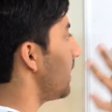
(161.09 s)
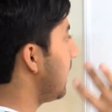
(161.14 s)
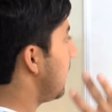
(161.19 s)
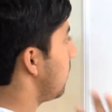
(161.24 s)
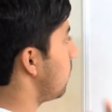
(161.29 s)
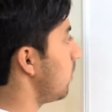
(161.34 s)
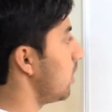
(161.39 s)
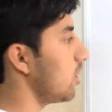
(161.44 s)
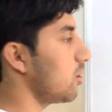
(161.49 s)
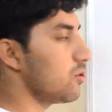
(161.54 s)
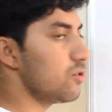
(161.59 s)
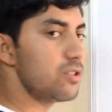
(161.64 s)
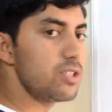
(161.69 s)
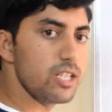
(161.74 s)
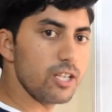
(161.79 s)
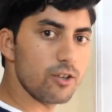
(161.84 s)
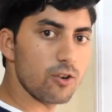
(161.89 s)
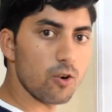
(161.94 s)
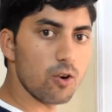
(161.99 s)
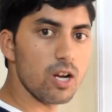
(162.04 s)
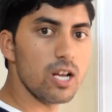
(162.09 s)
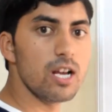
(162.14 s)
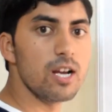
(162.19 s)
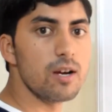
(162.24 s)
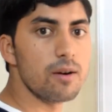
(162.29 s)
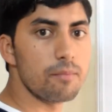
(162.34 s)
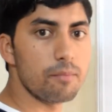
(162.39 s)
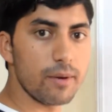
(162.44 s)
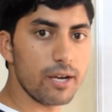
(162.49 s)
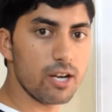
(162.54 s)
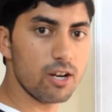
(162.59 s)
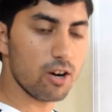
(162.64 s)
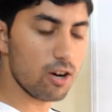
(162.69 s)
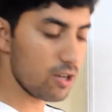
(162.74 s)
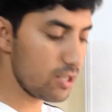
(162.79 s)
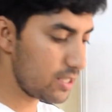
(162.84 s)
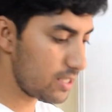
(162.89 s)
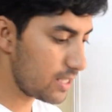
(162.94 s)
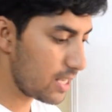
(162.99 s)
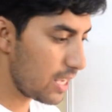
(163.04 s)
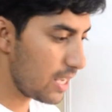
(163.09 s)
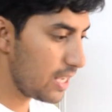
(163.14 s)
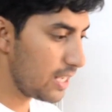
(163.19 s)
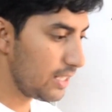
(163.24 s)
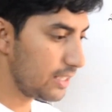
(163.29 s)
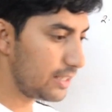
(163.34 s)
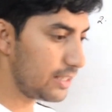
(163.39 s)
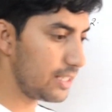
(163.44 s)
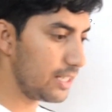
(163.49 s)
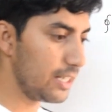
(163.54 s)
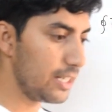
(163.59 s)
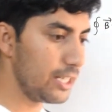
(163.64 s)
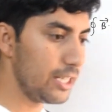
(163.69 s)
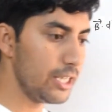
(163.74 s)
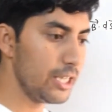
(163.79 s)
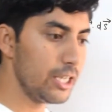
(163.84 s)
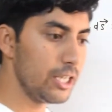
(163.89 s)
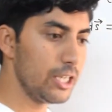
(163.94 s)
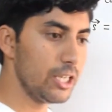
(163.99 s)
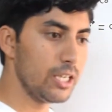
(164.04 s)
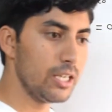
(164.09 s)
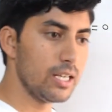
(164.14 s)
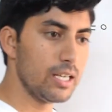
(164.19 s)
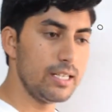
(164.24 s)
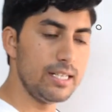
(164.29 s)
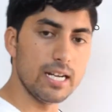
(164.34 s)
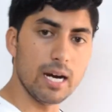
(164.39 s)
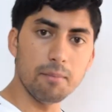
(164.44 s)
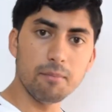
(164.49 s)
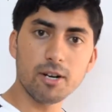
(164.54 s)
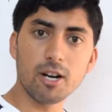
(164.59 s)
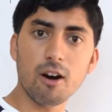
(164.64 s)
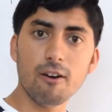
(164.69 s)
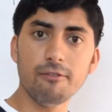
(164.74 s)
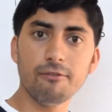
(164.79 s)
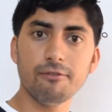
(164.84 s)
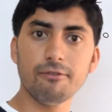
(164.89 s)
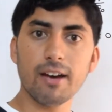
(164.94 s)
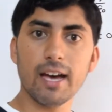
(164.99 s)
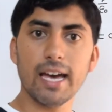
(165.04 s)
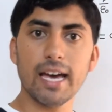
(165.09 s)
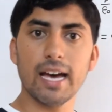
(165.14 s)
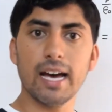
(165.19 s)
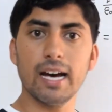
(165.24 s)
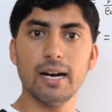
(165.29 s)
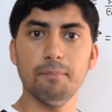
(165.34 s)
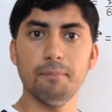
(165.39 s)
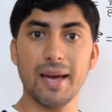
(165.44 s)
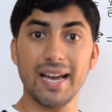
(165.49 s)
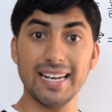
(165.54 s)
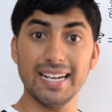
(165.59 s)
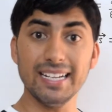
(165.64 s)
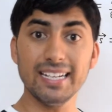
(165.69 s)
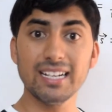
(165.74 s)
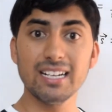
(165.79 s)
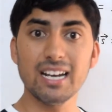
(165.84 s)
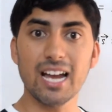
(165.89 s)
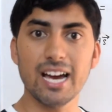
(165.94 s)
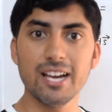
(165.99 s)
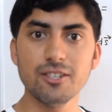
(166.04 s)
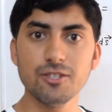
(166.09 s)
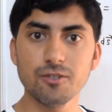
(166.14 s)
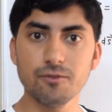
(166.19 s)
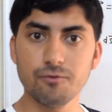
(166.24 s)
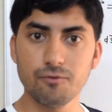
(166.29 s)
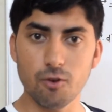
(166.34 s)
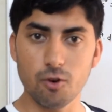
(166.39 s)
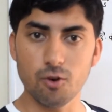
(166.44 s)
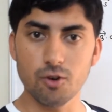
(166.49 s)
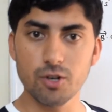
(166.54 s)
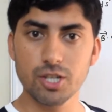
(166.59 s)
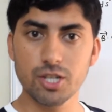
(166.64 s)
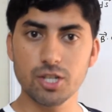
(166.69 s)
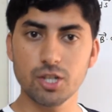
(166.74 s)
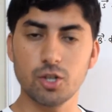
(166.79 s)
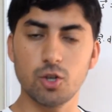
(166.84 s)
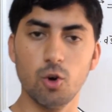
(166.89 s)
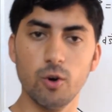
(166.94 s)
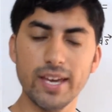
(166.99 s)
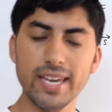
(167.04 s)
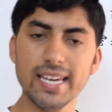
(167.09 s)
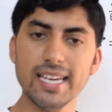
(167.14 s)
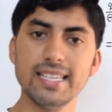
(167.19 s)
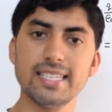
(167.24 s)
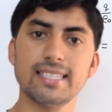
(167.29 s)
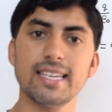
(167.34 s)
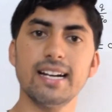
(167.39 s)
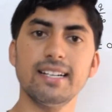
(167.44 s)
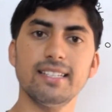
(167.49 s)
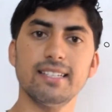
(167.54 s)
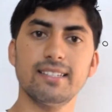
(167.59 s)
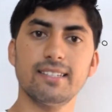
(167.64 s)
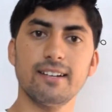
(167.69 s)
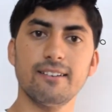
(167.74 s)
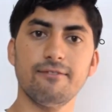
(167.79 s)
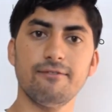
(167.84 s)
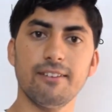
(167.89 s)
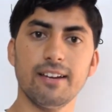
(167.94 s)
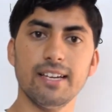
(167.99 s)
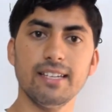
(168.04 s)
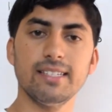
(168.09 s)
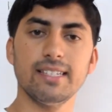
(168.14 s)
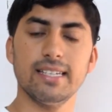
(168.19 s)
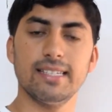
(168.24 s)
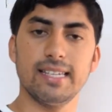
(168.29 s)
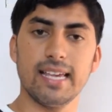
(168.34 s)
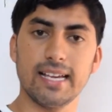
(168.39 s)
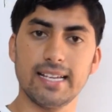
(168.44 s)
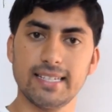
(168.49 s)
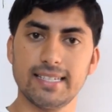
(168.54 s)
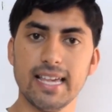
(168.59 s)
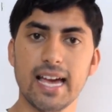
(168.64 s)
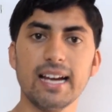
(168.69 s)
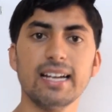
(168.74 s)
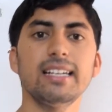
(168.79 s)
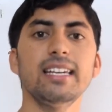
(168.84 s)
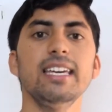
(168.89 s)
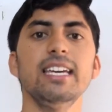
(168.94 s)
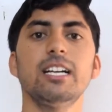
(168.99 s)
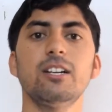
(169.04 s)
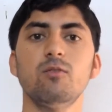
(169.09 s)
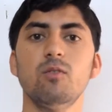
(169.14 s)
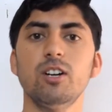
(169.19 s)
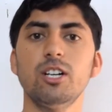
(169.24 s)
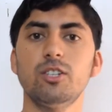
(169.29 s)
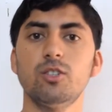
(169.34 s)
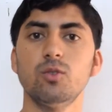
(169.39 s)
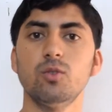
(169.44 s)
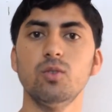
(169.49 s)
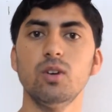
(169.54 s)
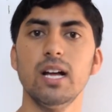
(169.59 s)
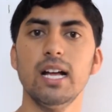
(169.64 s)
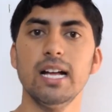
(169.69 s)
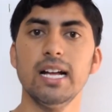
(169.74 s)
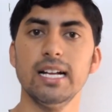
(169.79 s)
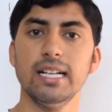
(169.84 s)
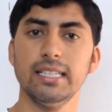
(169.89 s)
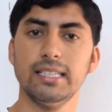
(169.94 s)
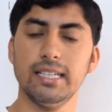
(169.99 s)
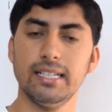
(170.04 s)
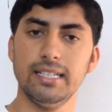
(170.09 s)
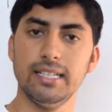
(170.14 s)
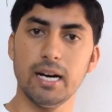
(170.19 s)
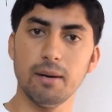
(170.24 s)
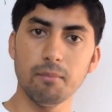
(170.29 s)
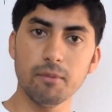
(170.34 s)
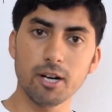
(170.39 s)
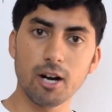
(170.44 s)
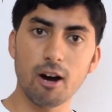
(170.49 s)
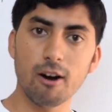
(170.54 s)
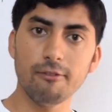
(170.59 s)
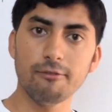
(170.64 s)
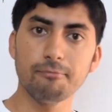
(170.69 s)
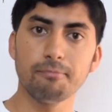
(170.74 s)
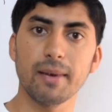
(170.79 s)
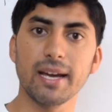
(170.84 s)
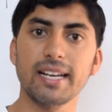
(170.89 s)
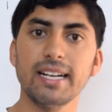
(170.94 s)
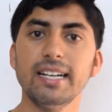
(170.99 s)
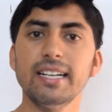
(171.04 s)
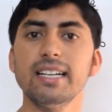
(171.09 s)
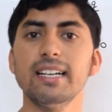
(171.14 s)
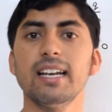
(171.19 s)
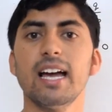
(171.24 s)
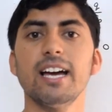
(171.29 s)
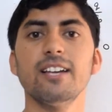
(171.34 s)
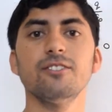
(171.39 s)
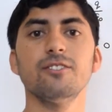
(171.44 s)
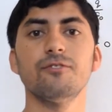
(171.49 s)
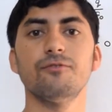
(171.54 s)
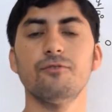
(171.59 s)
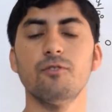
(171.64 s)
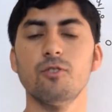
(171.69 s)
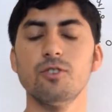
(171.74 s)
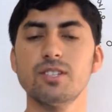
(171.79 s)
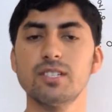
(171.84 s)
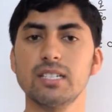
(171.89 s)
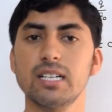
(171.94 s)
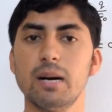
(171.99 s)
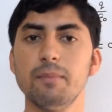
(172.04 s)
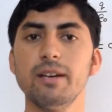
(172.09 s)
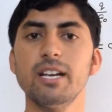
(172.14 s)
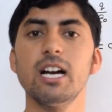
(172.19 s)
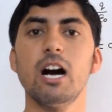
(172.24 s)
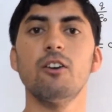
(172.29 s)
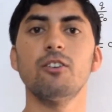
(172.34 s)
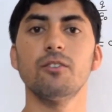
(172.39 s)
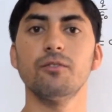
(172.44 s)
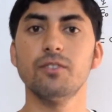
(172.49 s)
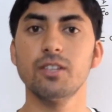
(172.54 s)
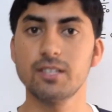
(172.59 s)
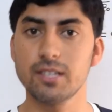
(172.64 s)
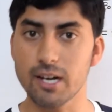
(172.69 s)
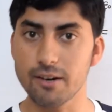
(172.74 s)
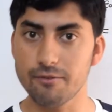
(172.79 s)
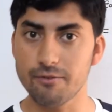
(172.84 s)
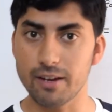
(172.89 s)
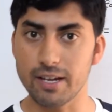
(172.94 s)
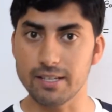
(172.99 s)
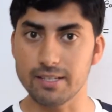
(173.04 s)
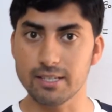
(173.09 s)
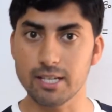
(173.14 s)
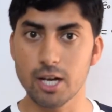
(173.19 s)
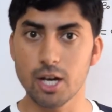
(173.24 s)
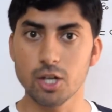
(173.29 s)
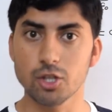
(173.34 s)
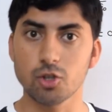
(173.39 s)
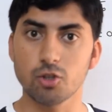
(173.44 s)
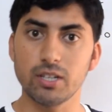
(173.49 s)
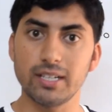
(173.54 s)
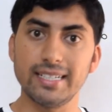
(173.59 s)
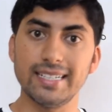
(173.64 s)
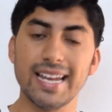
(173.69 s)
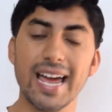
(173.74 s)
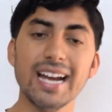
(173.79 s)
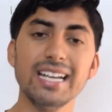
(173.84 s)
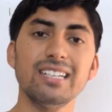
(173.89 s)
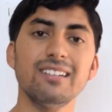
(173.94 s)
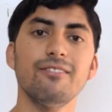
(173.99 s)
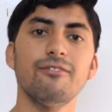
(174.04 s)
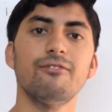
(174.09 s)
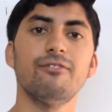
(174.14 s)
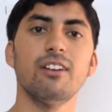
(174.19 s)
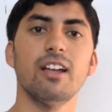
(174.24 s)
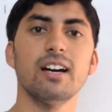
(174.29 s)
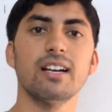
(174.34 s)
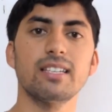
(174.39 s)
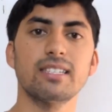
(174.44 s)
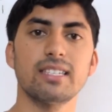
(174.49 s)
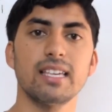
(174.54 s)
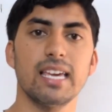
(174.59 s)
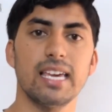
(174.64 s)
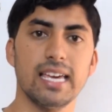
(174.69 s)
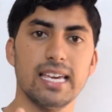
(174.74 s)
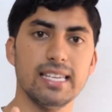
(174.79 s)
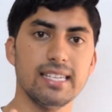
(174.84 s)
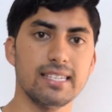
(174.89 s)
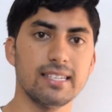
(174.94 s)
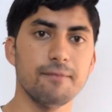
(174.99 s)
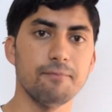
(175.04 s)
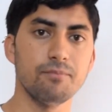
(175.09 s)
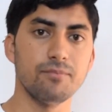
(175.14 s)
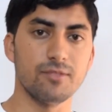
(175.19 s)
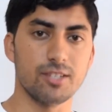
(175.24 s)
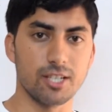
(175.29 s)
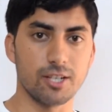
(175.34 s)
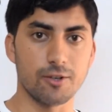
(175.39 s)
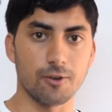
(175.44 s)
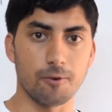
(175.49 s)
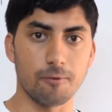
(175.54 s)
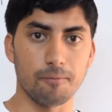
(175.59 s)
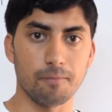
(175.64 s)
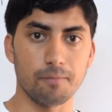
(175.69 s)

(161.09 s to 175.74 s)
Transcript: equal to 0 because the number of magnetic lines of force going inside the surface is exactly equal to the number of magnetic lines of force coming out of the surface. So the net flux is 0.